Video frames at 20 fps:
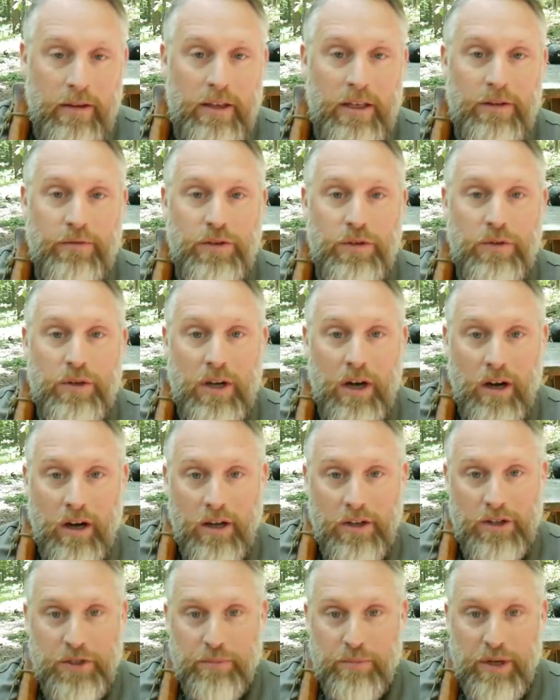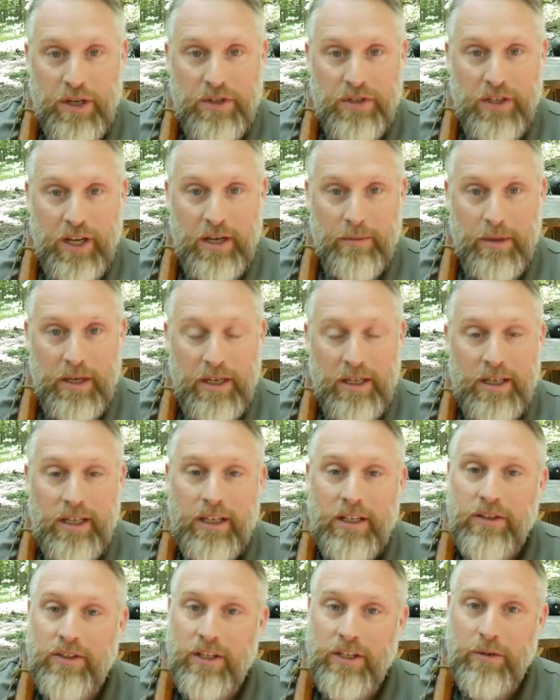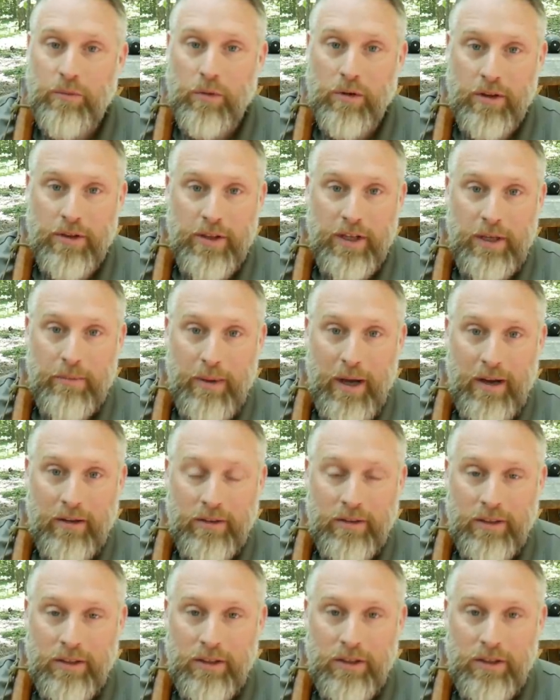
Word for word: If you can't suppress the enemy, then you want to think about